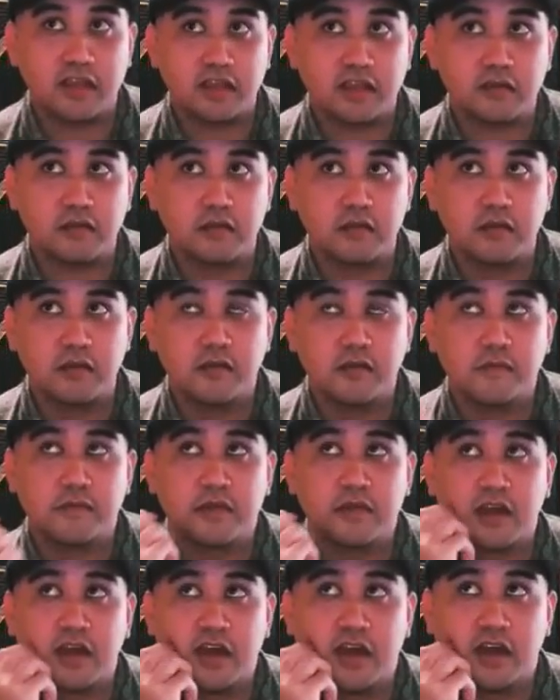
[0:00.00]
And
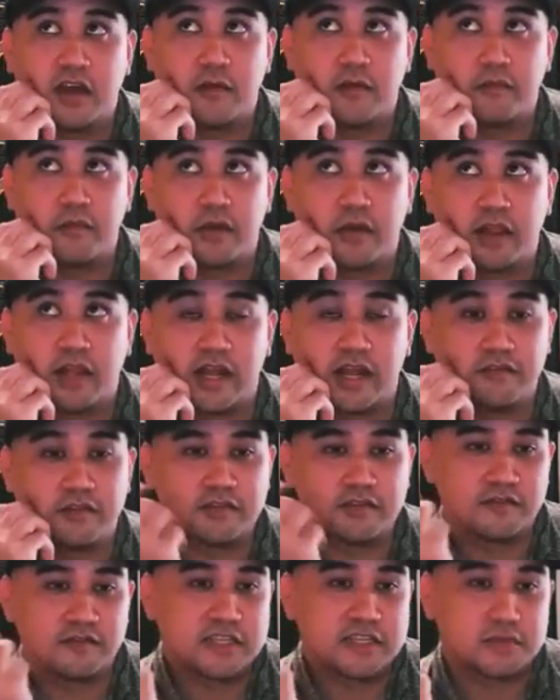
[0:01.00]
a lot of
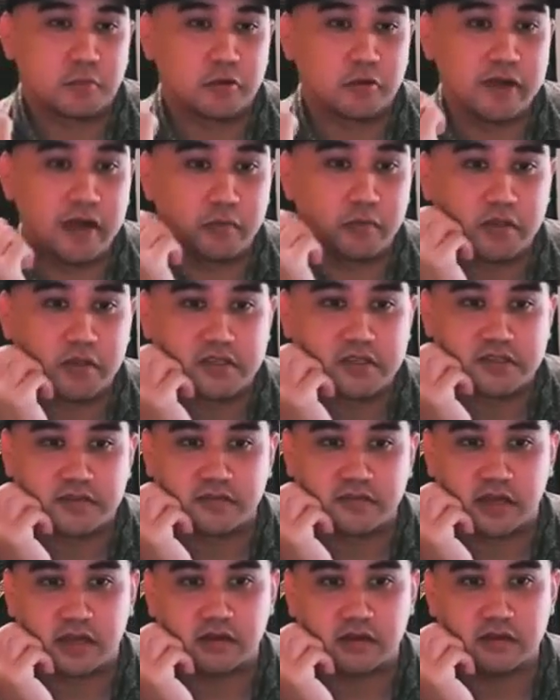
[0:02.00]
us face burnout because of
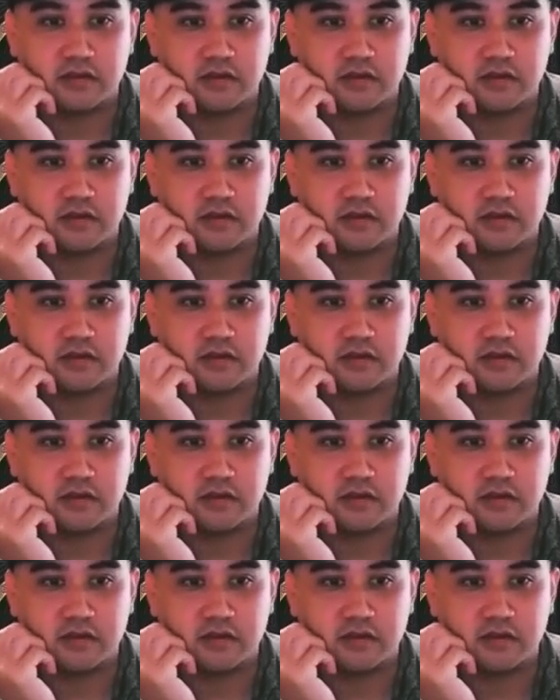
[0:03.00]
that.